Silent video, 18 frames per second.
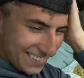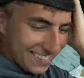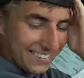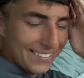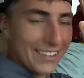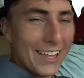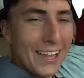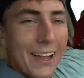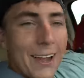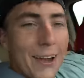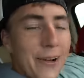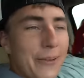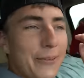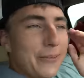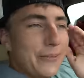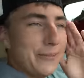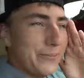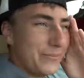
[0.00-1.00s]
He
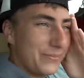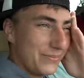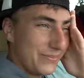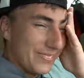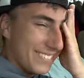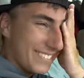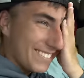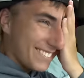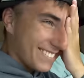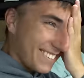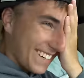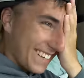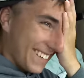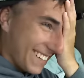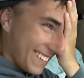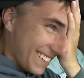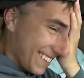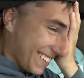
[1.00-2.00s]
doesn't love you!
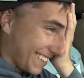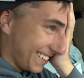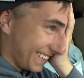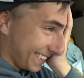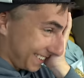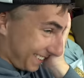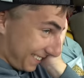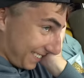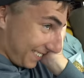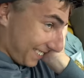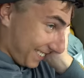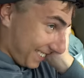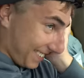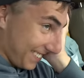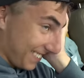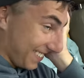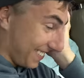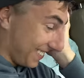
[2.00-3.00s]
He never
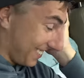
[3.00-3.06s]
did!